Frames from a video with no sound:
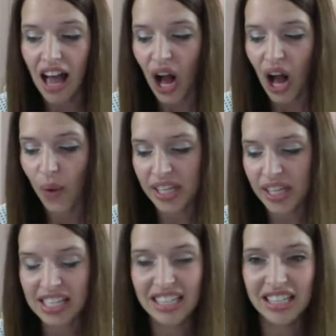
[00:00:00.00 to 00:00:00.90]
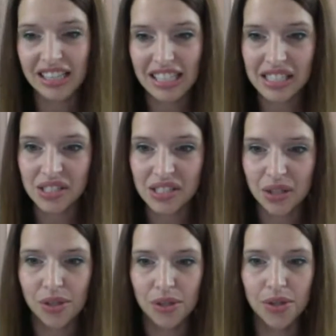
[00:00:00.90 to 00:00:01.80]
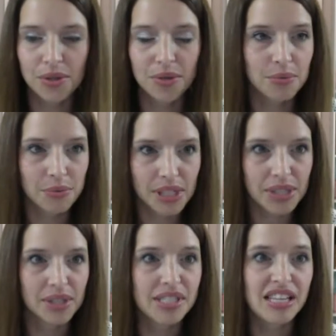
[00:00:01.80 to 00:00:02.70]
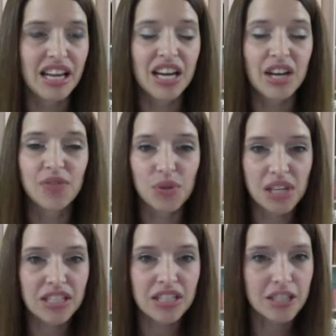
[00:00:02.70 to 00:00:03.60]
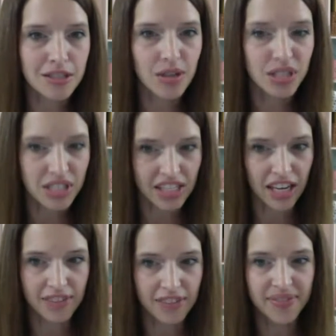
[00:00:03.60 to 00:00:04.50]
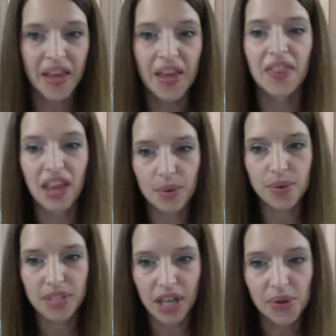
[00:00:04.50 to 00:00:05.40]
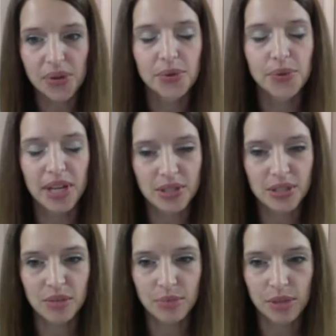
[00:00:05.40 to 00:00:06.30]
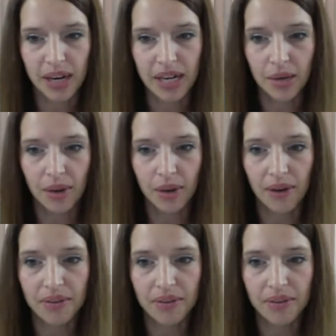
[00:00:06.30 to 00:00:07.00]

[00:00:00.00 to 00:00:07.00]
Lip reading: always say to listen to your readers, and if you listen closely enough, they will tell you what you should be writing about.